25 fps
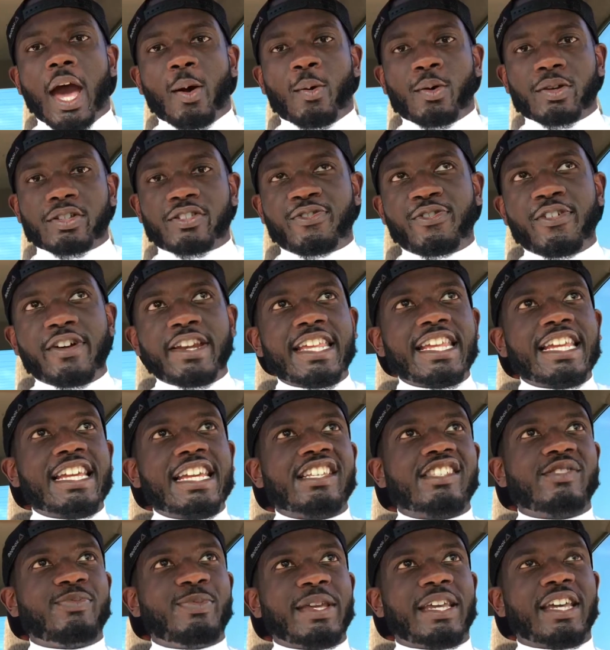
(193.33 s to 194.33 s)
What's funny
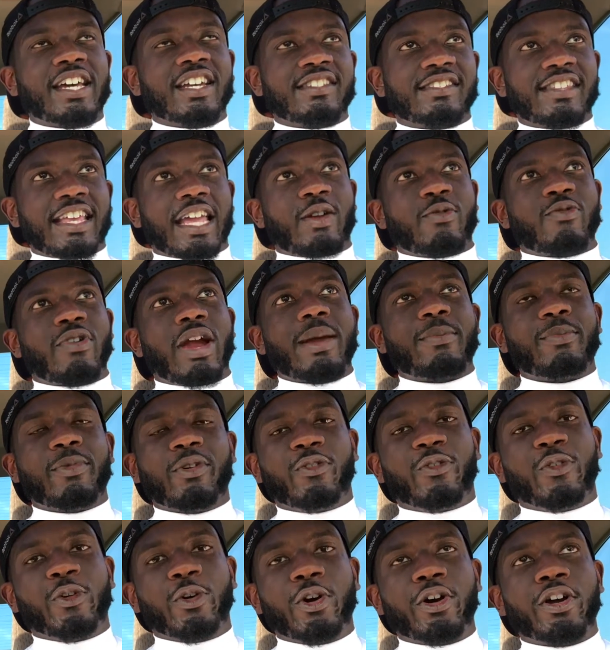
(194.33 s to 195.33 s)
is because like right
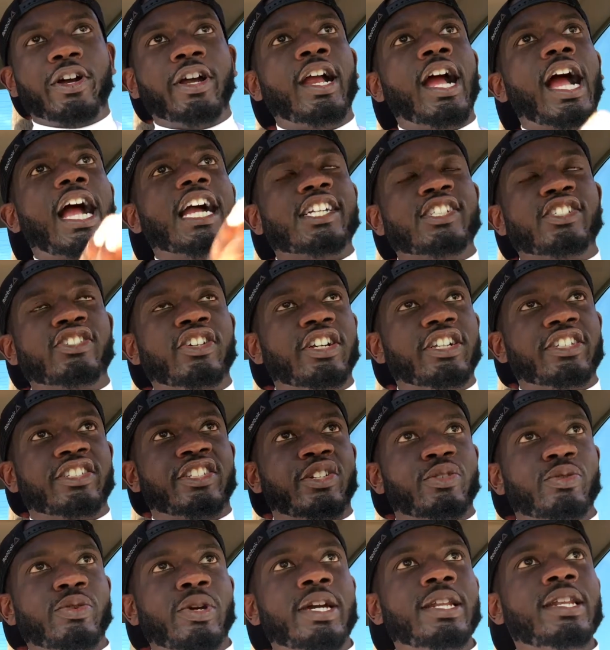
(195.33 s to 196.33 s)
before I started
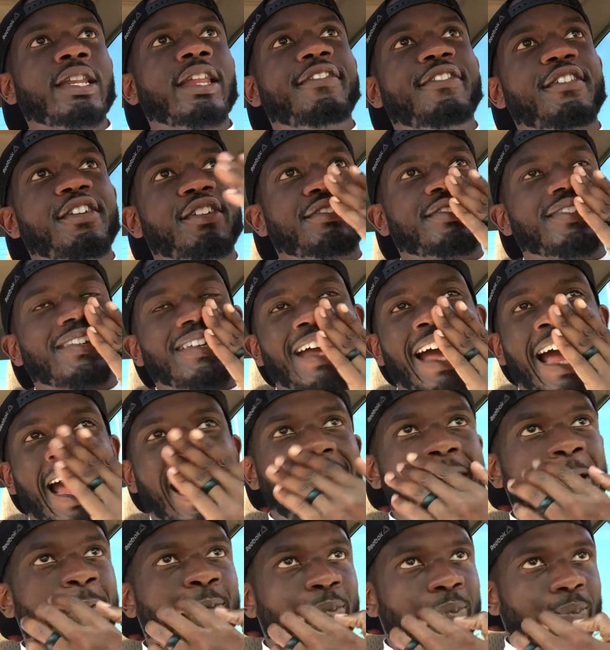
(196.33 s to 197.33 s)
to run, there's a
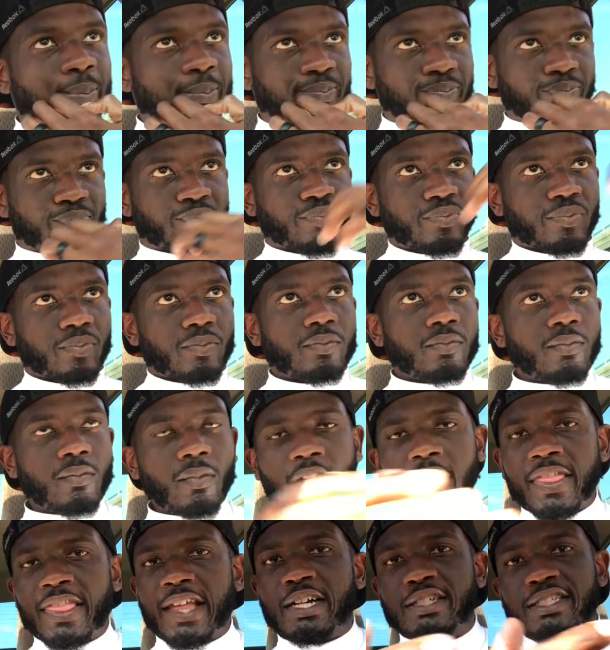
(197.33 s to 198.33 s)
guy
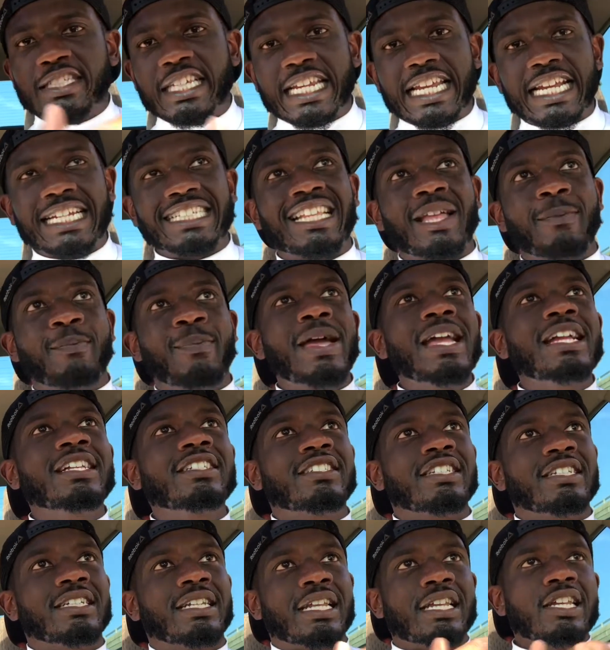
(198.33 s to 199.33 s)
that was sitting on the
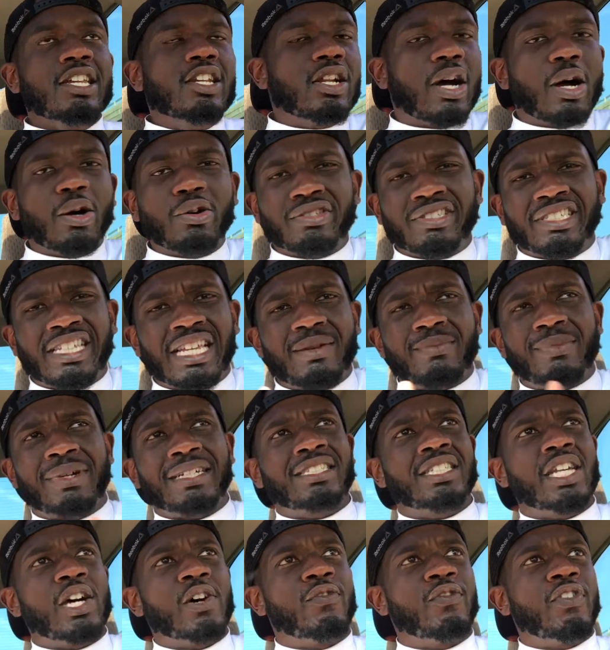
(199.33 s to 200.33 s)
bench and like, you know, I was setting
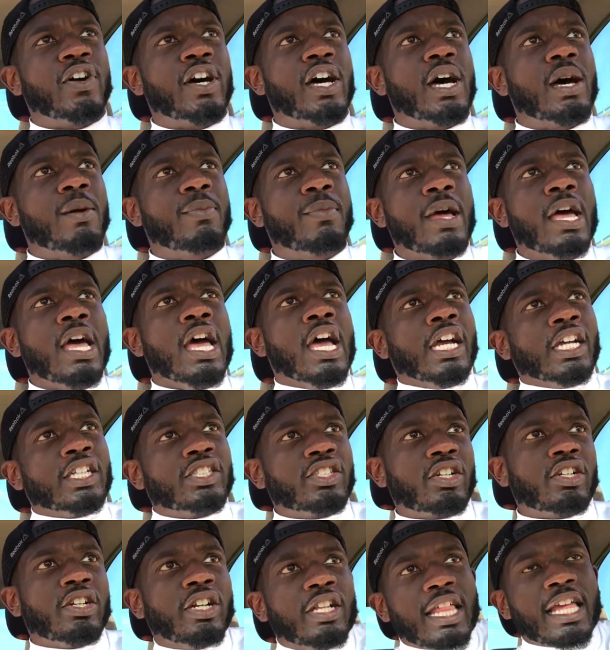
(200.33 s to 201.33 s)
myself up,
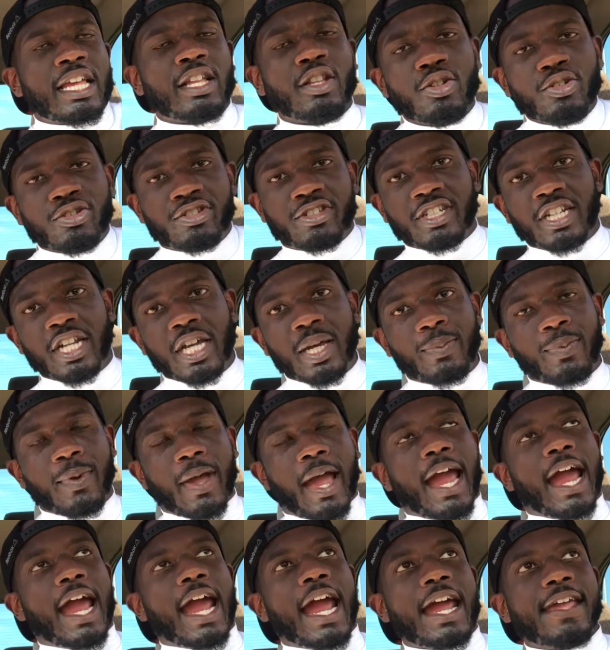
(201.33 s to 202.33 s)
starting to like loosen up.
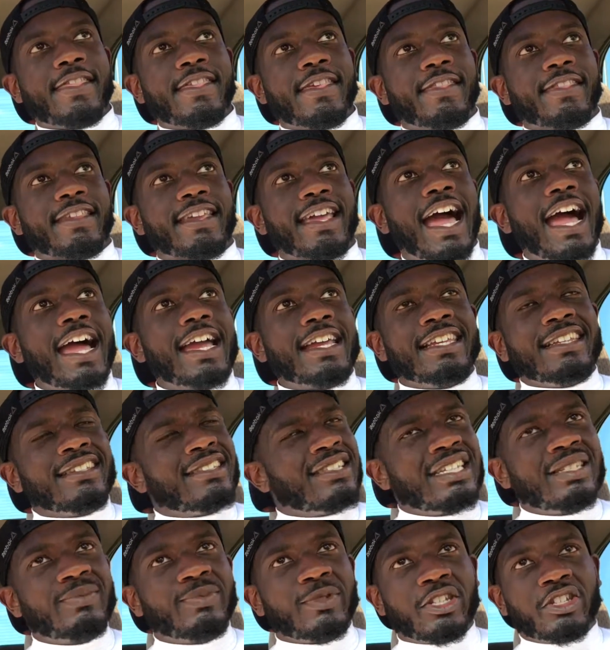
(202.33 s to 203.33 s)
And then the guy, he
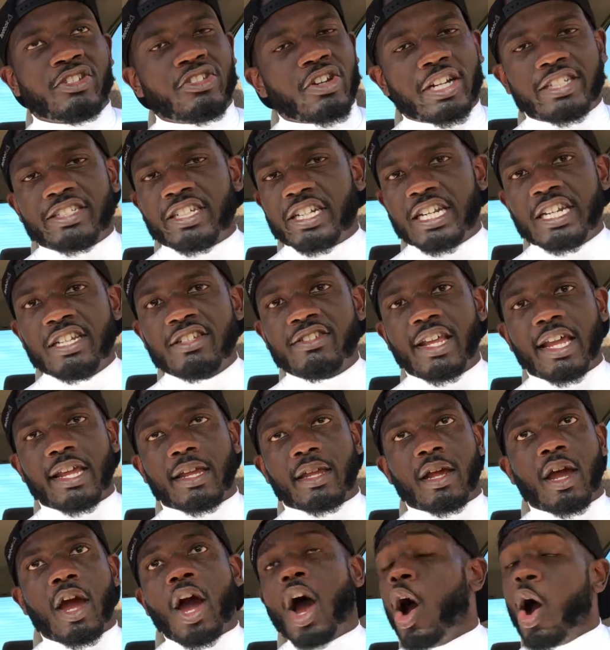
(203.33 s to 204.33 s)
sees me stretching. He's like,
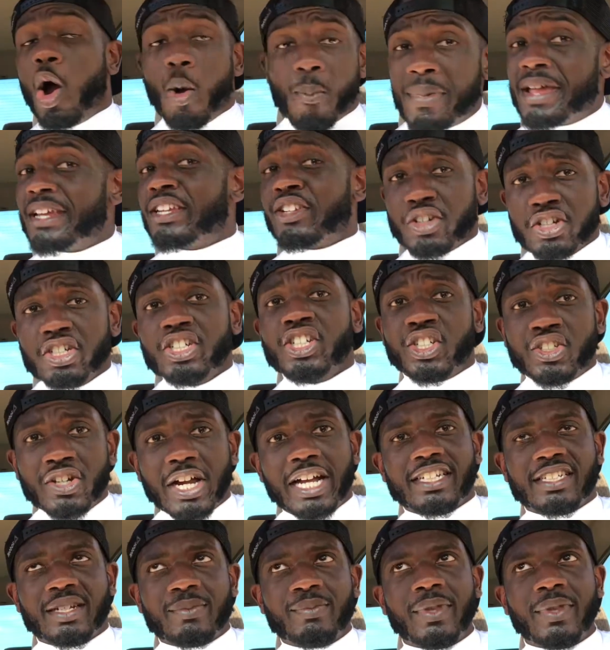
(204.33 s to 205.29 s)
oh, make sure you stretch.